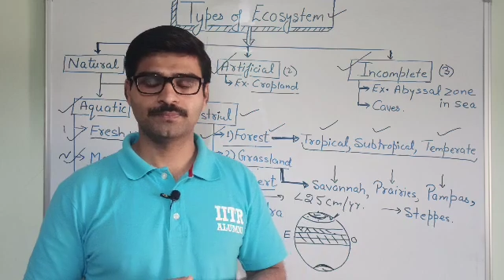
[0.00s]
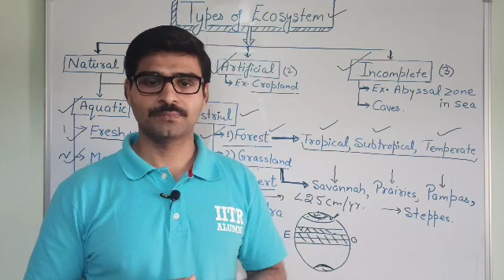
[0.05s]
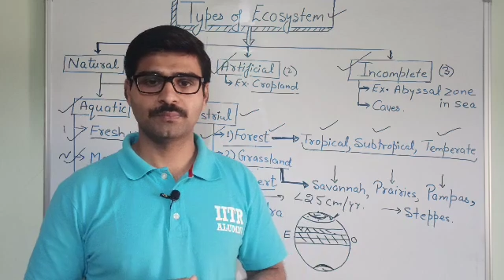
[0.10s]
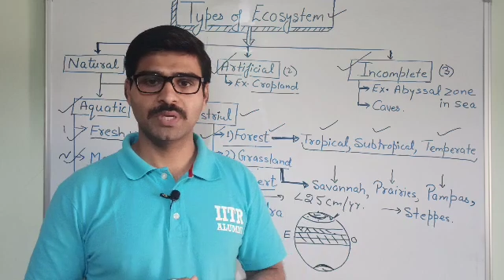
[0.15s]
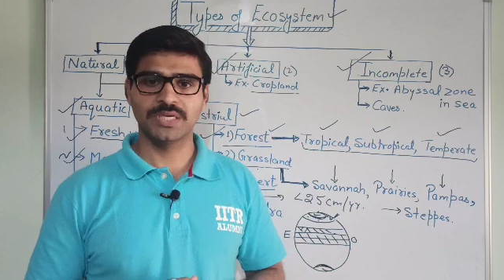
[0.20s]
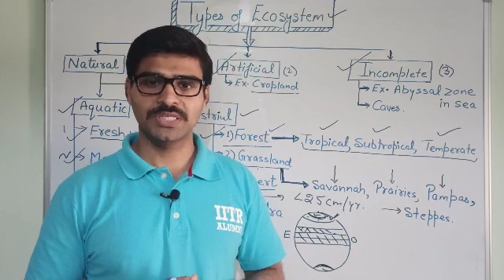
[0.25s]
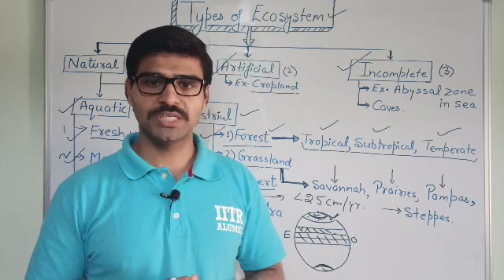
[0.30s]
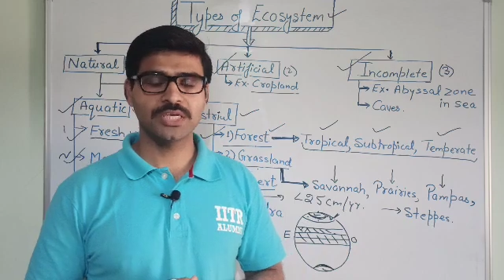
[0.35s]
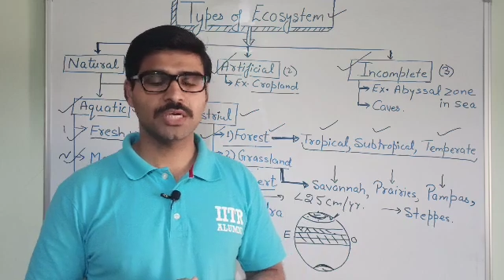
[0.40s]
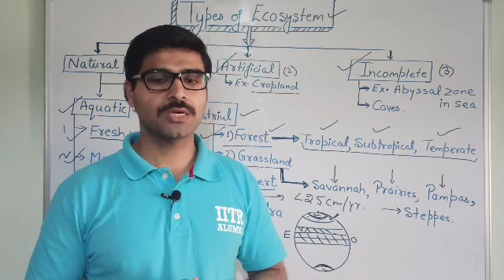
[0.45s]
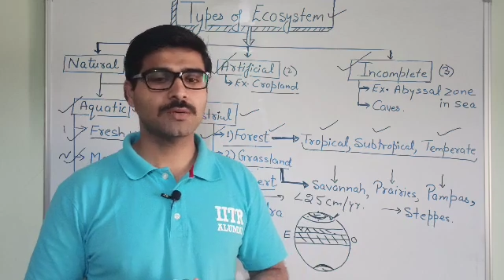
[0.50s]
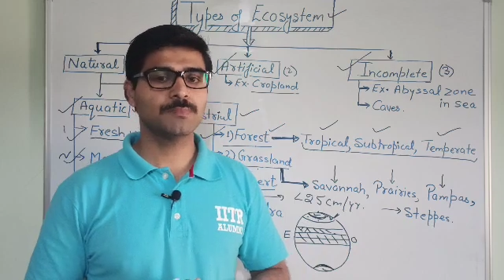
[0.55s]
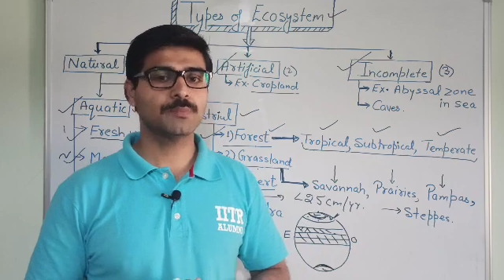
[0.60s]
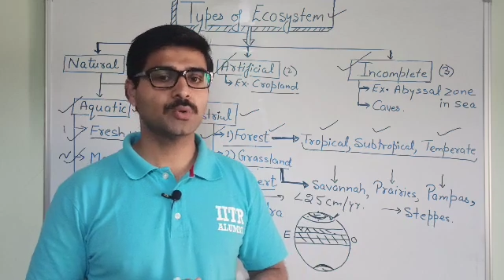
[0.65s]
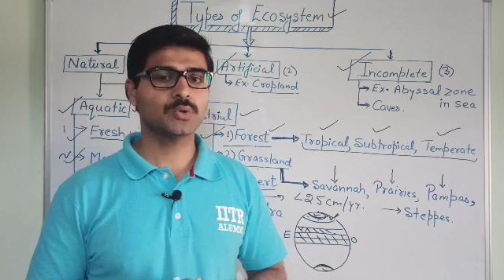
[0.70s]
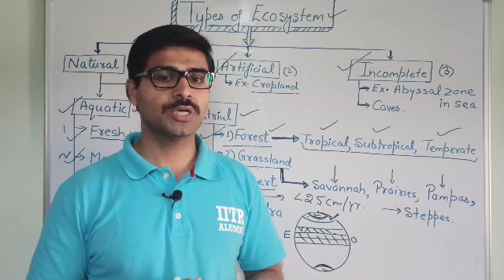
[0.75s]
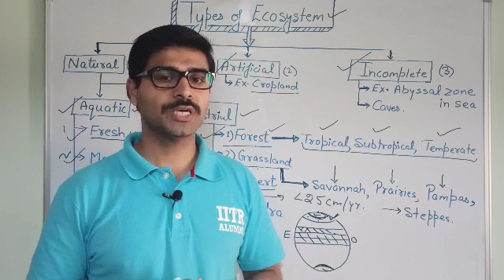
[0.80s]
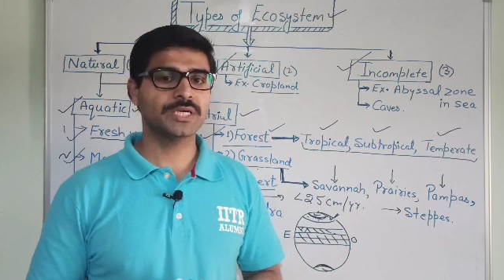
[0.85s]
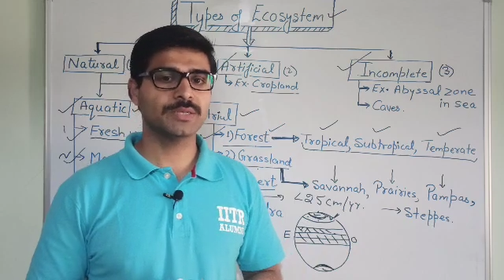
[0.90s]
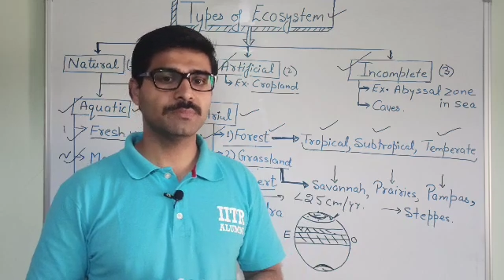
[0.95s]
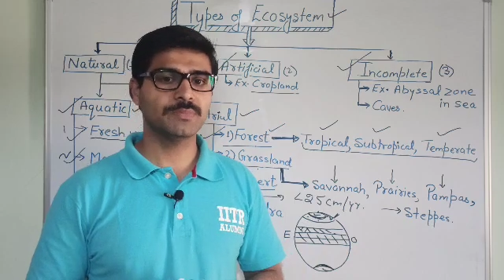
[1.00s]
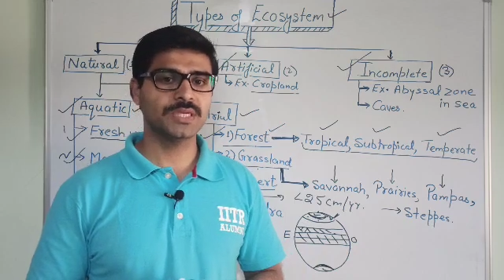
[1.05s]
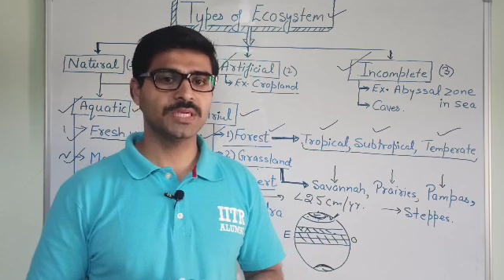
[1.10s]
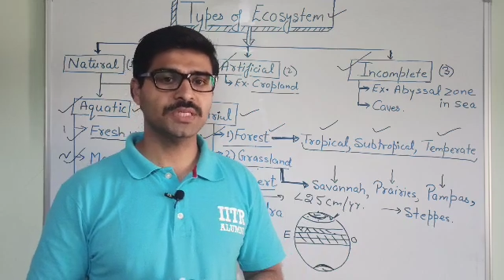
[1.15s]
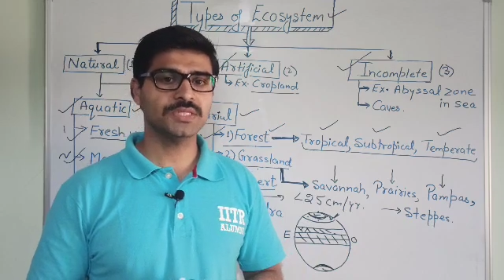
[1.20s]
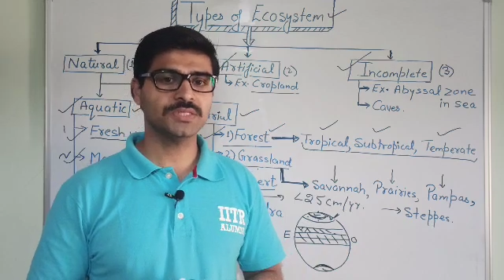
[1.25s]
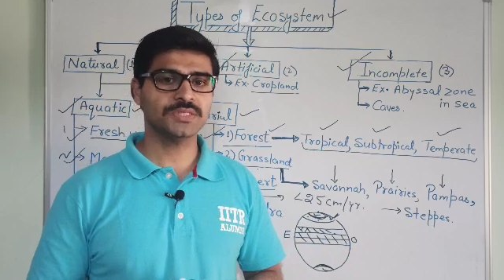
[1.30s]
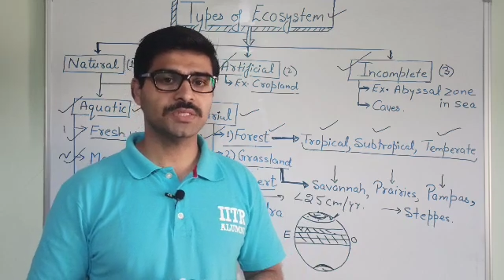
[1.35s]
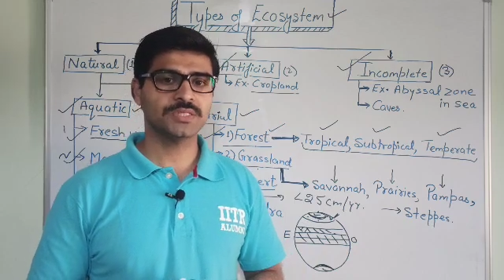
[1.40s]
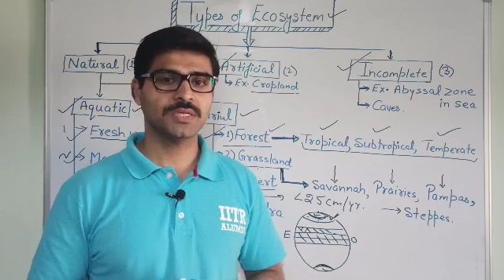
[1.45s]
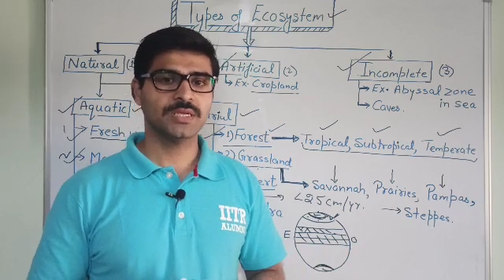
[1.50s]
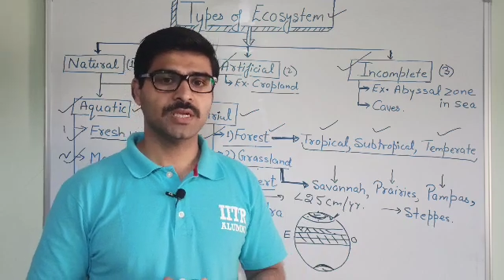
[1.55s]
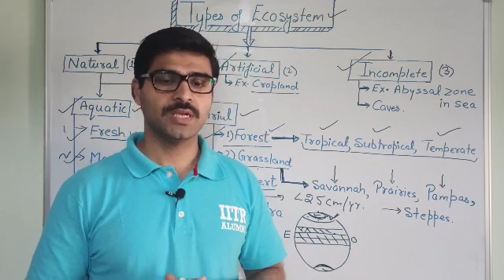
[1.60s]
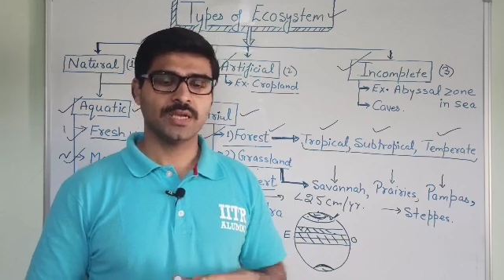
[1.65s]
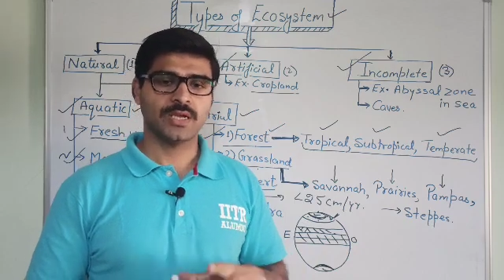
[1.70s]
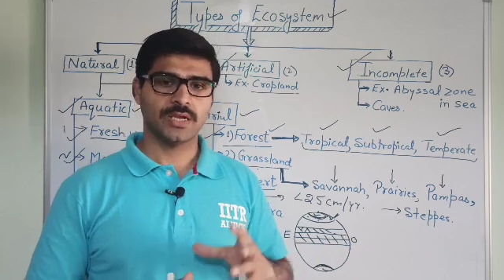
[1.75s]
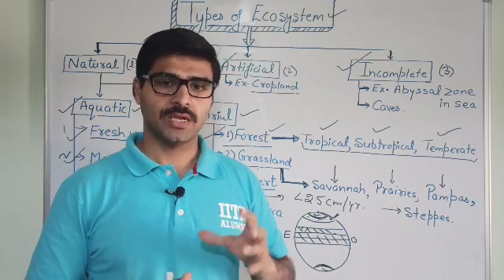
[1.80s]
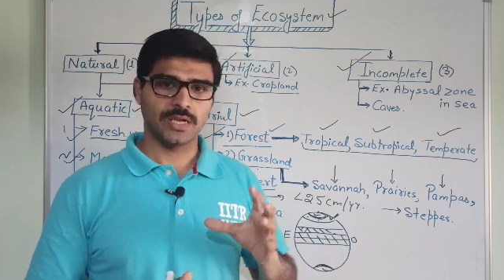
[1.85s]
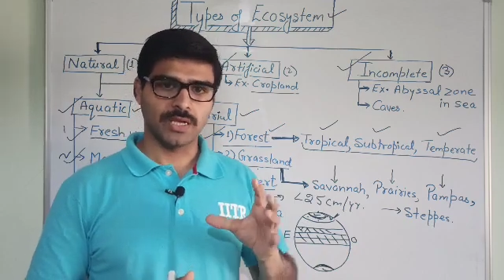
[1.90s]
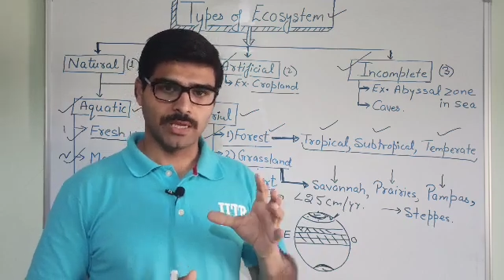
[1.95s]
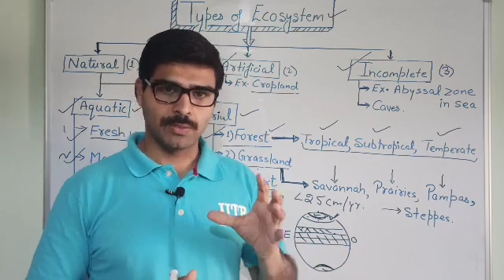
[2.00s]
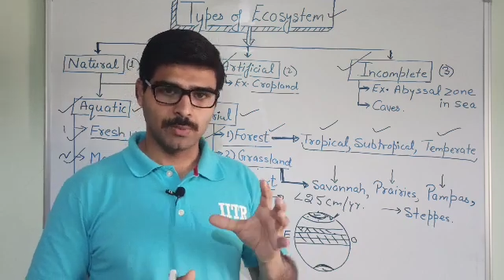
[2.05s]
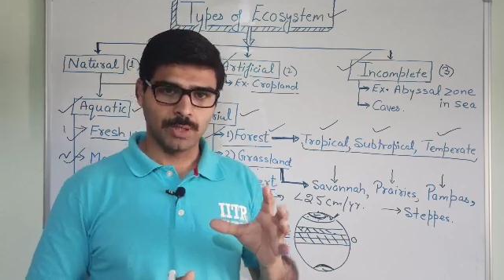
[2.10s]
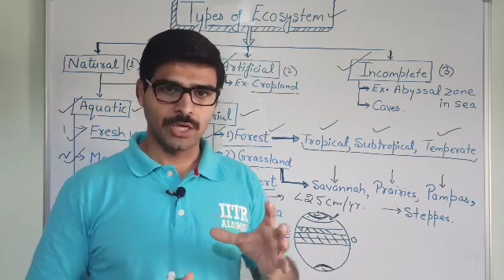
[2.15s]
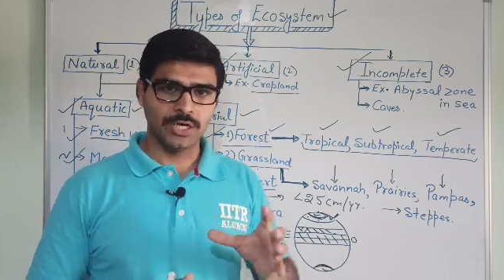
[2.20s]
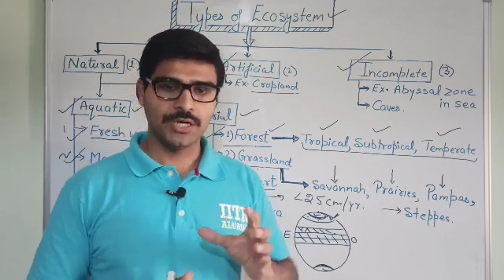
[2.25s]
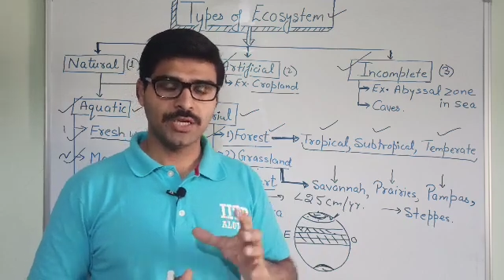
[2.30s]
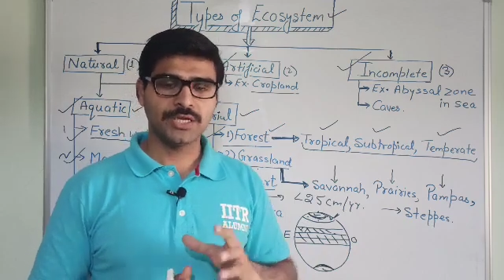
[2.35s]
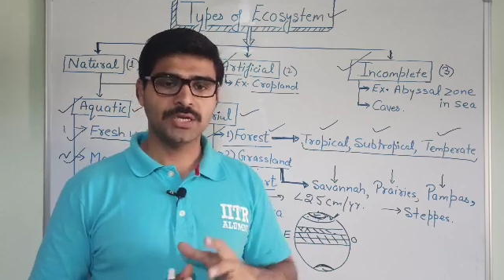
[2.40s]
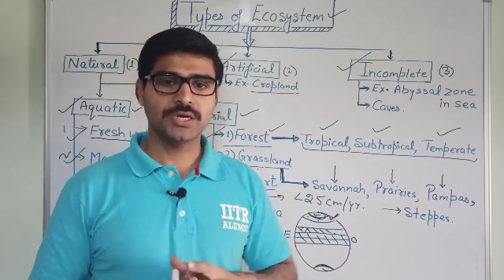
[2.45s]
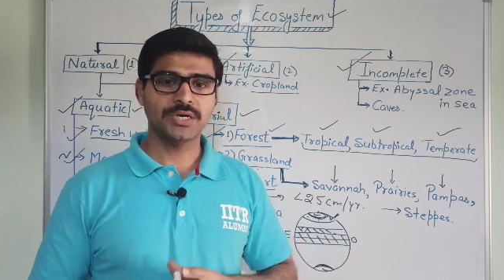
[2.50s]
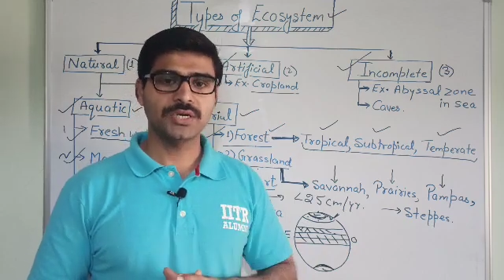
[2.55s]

Basic component means abiotic